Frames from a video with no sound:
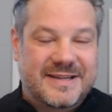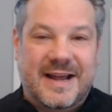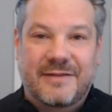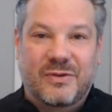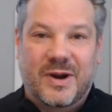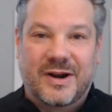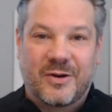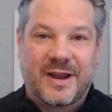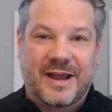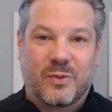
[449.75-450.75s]
tell everyone,
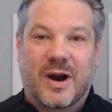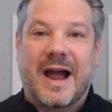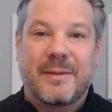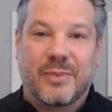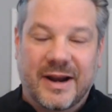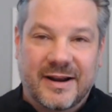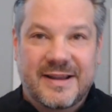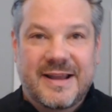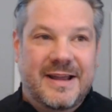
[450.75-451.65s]
okay, we're hybrid,